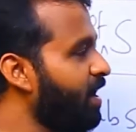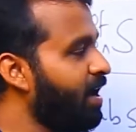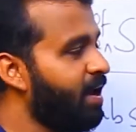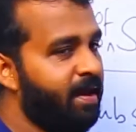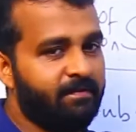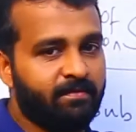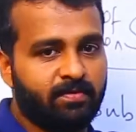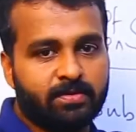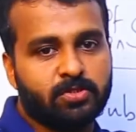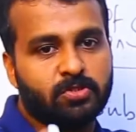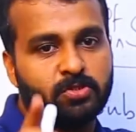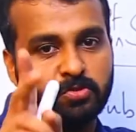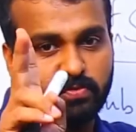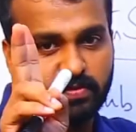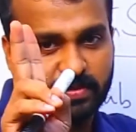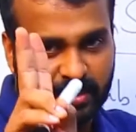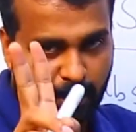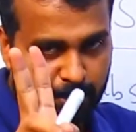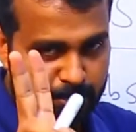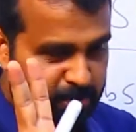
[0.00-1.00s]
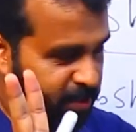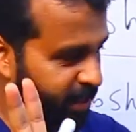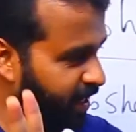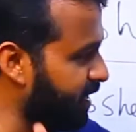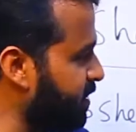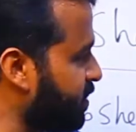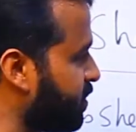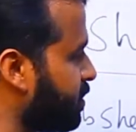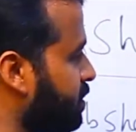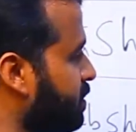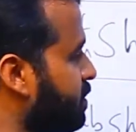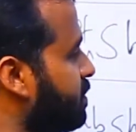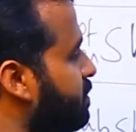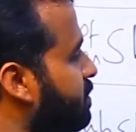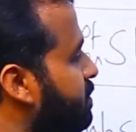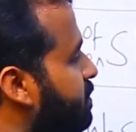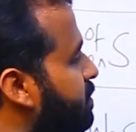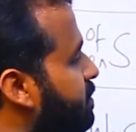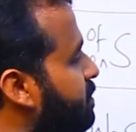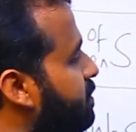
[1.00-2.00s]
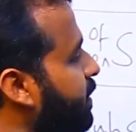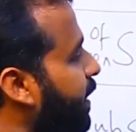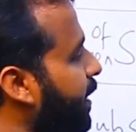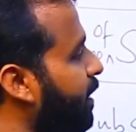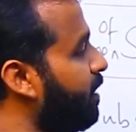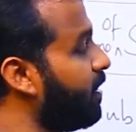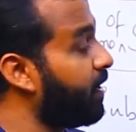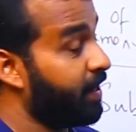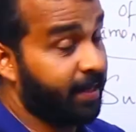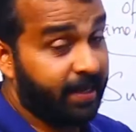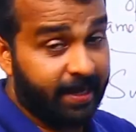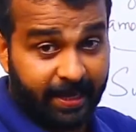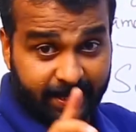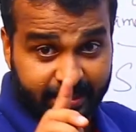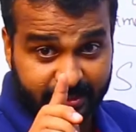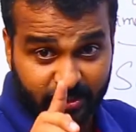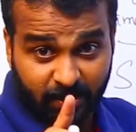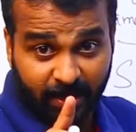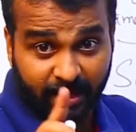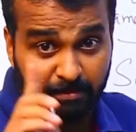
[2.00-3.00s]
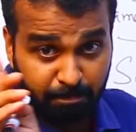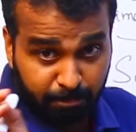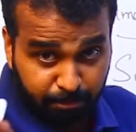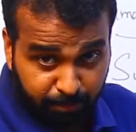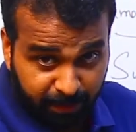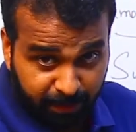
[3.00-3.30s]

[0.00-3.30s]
have two subshells. They are S and